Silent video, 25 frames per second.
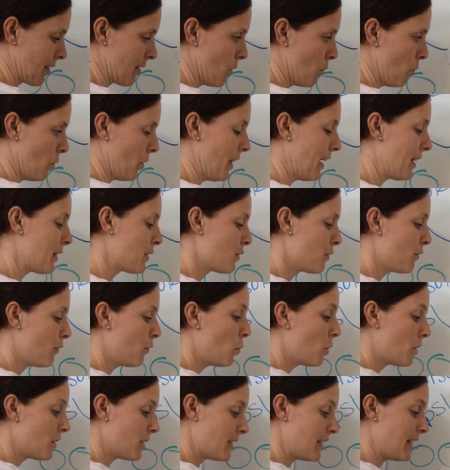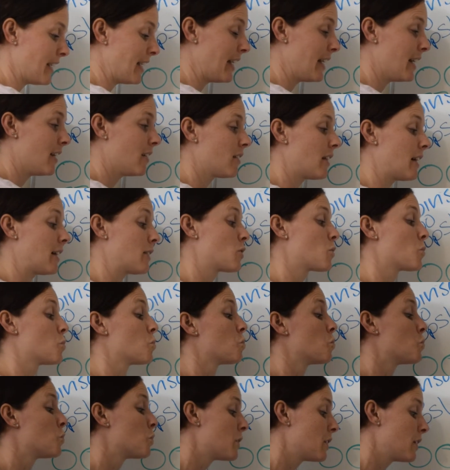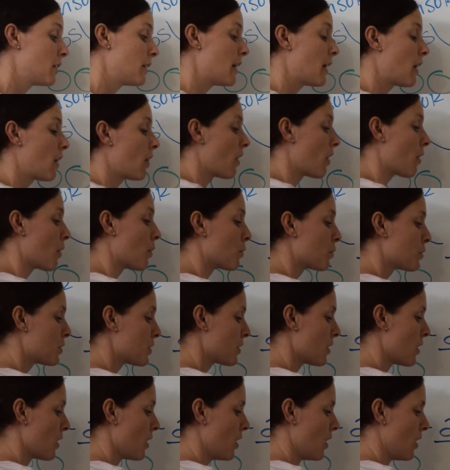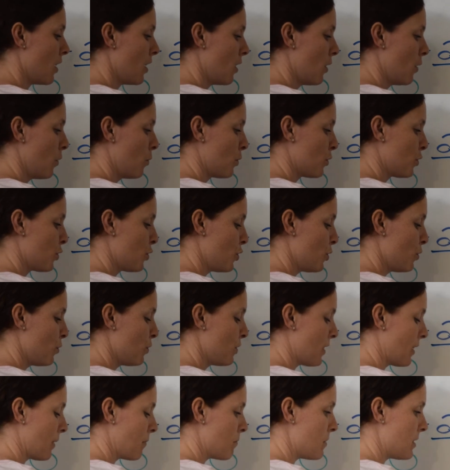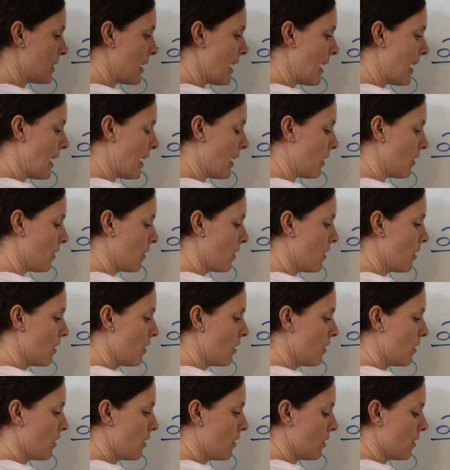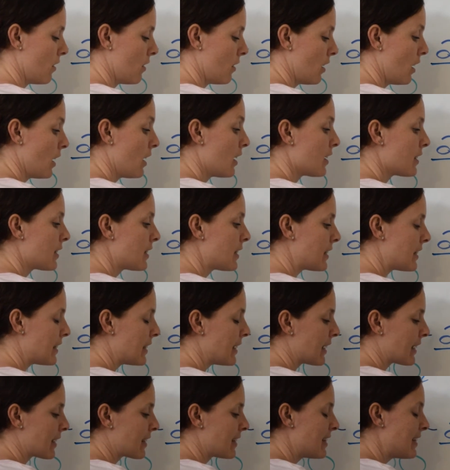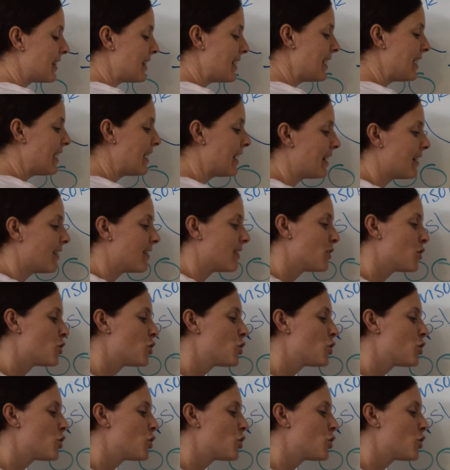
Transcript: Well, that's 14. That's really close. What's 2 times 8? 16.